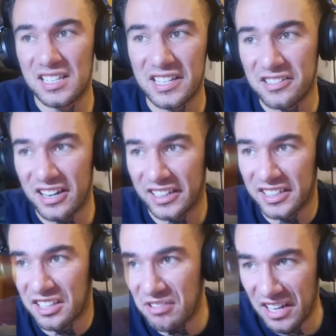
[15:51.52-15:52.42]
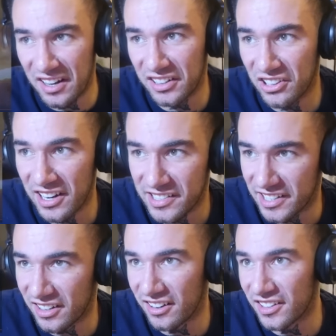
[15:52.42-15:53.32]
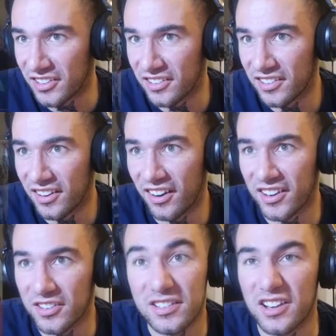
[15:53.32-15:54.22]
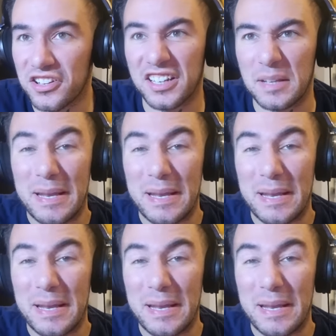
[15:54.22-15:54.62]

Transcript: And you're not gonna give me an ending credit scene, aren't you? Are you? No, you're gonna